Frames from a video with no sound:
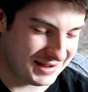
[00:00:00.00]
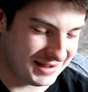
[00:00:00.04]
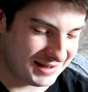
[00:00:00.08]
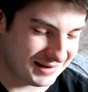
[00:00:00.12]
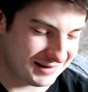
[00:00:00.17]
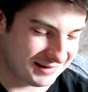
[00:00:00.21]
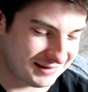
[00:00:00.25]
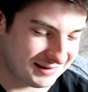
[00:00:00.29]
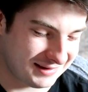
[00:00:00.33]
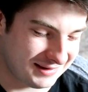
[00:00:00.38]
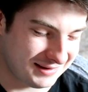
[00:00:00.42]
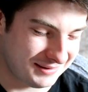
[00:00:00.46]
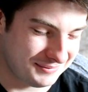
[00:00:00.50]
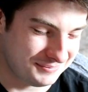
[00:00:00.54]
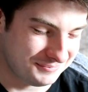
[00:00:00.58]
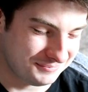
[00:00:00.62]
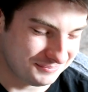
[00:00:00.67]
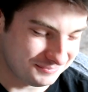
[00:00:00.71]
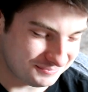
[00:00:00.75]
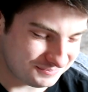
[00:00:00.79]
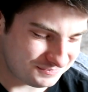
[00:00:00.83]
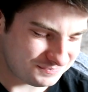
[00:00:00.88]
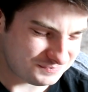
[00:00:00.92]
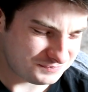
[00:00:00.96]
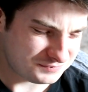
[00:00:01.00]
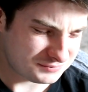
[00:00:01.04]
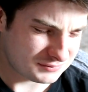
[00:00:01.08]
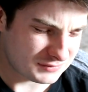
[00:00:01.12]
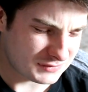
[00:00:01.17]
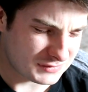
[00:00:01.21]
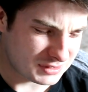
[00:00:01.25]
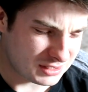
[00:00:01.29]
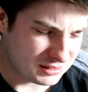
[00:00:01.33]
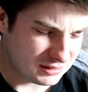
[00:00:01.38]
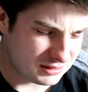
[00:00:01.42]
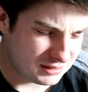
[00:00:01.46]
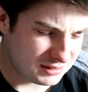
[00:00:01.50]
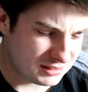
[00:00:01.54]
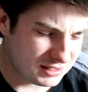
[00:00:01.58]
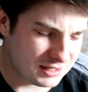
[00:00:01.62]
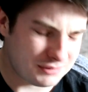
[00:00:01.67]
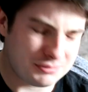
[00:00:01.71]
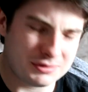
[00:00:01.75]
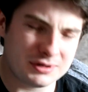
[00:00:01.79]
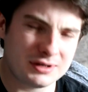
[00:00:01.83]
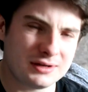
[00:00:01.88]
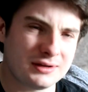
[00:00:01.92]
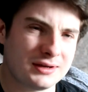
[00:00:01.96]
And yeah,
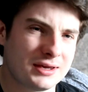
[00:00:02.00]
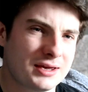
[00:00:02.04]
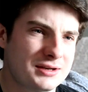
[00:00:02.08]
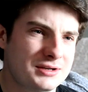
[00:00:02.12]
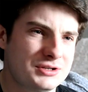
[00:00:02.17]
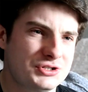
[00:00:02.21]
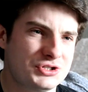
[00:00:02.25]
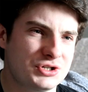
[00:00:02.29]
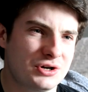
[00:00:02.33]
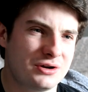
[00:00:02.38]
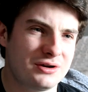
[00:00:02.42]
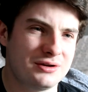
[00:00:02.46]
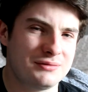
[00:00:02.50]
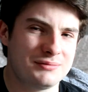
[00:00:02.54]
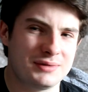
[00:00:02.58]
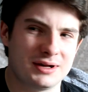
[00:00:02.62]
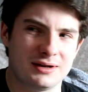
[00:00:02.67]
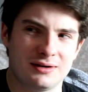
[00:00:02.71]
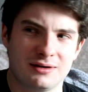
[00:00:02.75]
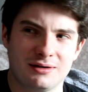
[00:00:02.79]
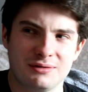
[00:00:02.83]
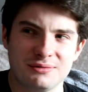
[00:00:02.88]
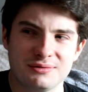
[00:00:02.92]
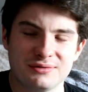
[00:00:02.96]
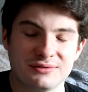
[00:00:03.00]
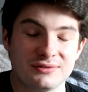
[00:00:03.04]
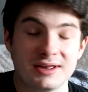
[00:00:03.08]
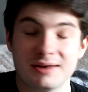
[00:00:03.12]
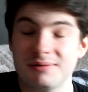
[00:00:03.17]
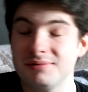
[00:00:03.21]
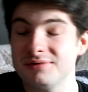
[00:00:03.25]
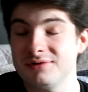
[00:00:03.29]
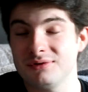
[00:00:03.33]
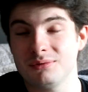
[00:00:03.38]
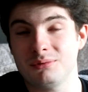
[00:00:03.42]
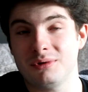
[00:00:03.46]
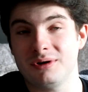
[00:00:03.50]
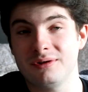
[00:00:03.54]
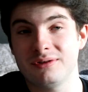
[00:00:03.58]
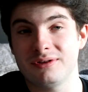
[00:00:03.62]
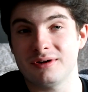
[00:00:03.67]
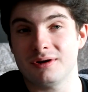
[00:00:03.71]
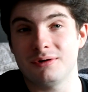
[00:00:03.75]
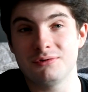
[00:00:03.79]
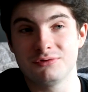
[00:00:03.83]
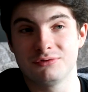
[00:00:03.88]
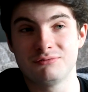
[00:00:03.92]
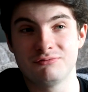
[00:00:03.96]
we didn't get in Giant Man. That was the one
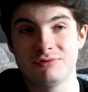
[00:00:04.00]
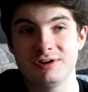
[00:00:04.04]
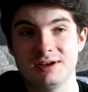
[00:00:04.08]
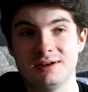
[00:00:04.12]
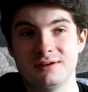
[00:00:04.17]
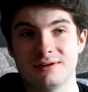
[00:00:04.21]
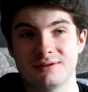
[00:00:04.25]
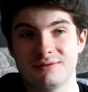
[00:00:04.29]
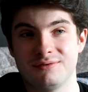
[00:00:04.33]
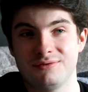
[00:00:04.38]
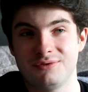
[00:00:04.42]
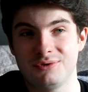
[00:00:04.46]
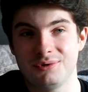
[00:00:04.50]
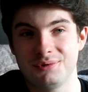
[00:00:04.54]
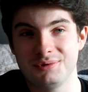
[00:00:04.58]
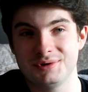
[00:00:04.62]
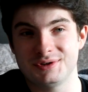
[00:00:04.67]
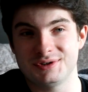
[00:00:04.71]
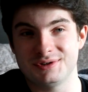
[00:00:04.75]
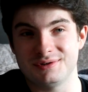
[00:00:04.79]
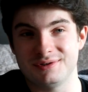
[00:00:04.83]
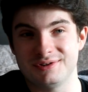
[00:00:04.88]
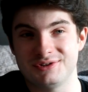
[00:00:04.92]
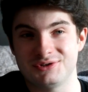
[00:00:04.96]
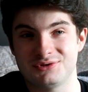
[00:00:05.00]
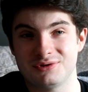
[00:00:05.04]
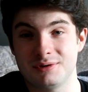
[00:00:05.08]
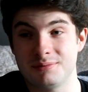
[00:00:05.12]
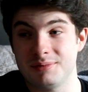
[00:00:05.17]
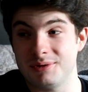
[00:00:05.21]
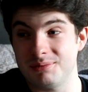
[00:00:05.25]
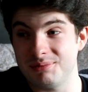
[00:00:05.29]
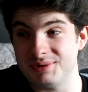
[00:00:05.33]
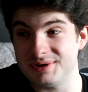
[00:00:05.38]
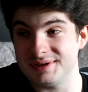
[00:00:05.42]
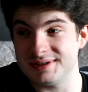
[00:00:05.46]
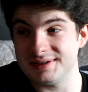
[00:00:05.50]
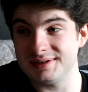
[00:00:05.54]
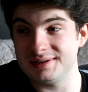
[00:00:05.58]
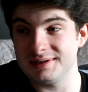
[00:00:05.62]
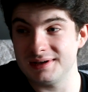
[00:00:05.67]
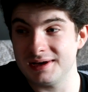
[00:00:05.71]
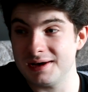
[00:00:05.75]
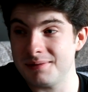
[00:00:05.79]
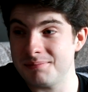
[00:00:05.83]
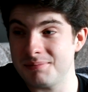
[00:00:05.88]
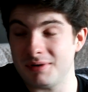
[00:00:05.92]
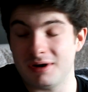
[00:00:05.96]
thing I was really looking forward to this trailer, but we didn't
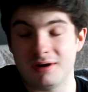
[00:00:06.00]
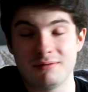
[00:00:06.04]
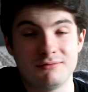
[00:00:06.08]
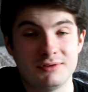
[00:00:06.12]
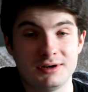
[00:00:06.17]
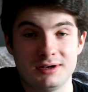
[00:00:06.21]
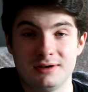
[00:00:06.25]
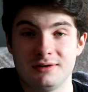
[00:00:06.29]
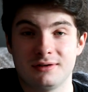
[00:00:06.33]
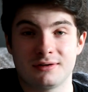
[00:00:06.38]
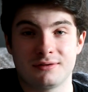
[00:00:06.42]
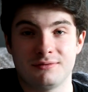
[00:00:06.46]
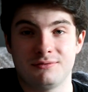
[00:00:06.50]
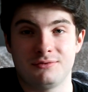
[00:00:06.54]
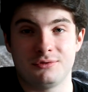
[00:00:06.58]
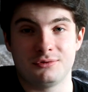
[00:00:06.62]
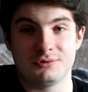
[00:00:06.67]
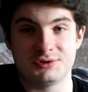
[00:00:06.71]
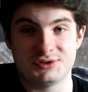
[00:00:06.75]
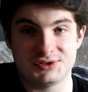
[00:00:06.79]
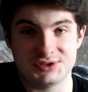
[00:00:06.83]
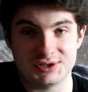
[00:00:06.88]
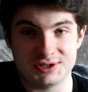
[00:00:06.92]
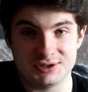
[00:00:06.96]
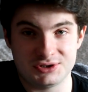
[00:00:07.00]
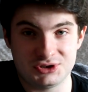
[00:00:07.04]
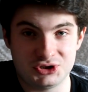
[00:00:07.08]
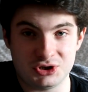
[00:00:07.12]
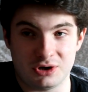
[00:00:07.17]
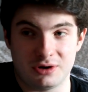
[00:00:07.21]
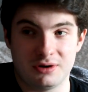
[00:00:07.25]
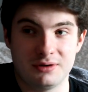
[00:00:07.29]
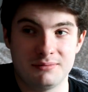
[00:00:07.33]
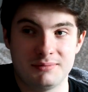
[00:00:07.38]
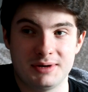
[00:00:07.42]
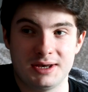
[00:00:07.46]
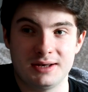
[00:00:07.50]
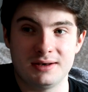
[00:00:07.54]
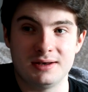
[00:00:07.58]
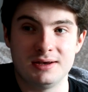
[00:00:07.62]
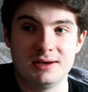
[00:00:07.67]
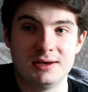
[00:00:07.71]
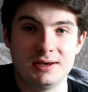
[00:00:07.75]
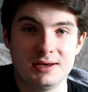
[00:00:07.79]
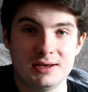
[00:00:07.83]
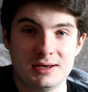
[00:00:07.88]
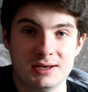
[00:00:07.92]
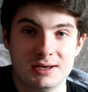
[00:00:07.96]
get. But I'm really looking forward to seeing Giant Man
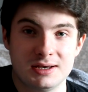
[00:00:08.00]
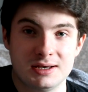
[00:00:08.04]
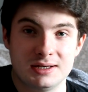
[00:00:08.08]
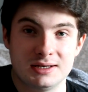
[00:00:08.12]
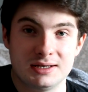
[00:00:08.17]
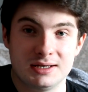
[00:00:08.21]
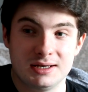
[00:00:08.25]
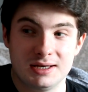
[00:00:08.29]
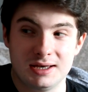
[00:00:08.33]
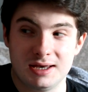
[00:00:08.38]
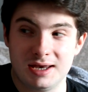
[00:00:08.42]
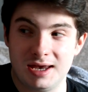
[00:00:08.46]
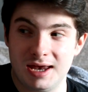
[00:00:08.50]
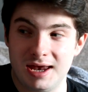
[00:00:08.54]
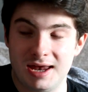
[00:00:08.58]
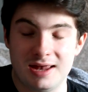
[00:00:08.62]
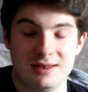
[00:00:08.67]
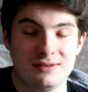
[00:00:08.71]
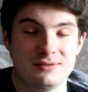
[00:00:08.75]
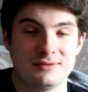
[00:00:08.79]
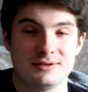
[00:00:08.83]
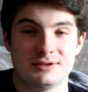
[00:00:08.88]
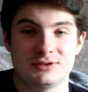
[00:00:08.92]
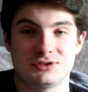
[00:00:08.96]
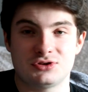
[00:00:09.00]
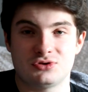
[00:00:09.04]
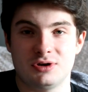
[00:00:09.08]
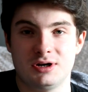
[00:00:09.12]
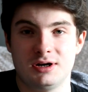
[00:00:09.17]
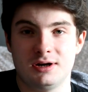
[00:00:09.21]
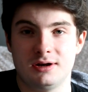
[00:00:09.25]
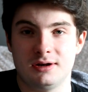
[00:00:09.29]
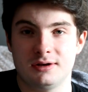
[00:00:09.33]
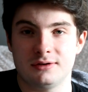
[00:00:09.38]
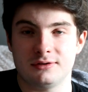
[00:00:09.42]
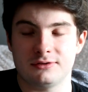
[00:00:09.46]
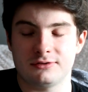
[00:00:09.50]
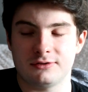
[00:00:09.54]
in this trailer.